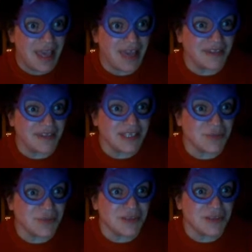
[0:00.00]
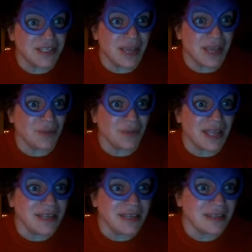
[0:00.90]
And these words I will
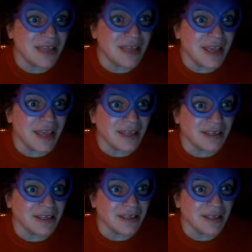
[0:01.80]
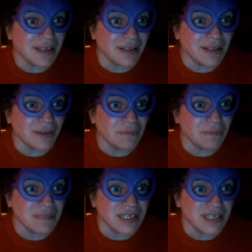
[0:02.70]
end, and
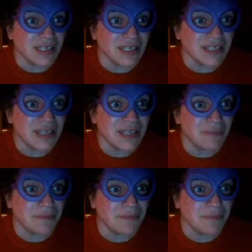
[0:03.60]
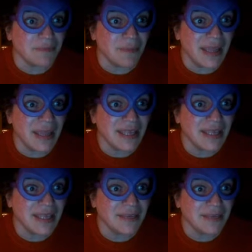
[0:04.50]
see you next time.
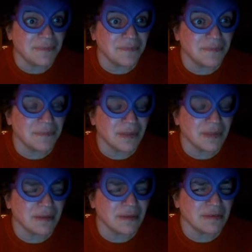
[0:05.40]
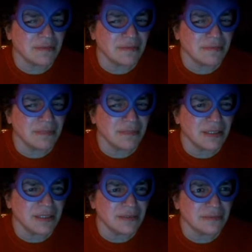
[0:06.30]
Bye. Oh,
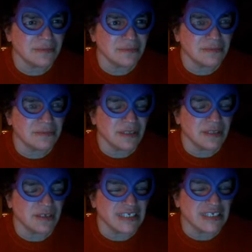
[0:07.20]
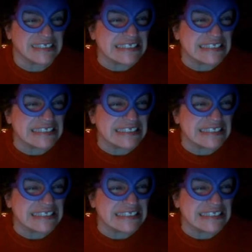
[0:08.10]
meow. Oh.